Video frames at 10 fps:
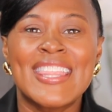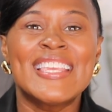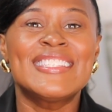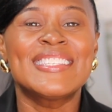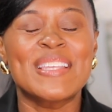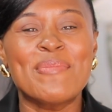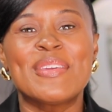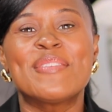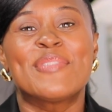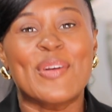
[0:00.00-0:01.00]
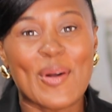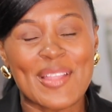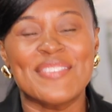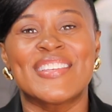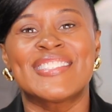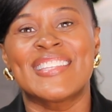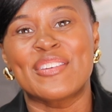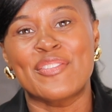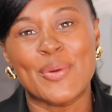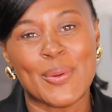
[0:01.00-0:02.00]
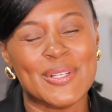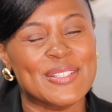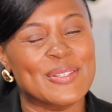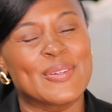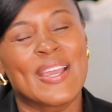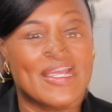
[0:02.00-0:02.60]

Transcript: this is something for all of us to look forward to.